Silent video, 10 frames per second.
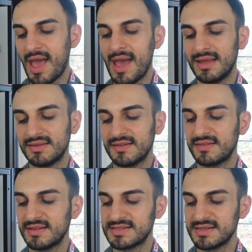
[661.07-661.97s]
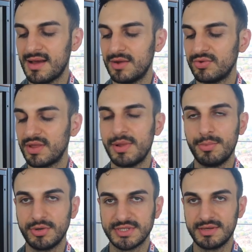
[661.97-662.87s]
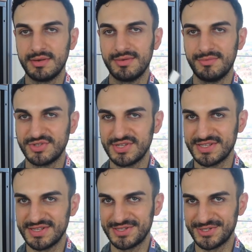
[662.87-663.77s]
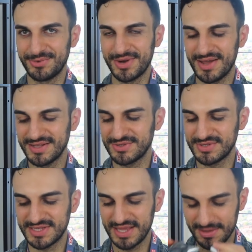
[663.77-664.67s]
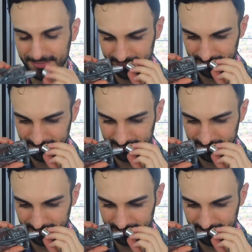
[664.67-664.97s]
And this is a one hundred milliliter bottle, which is so nice to see,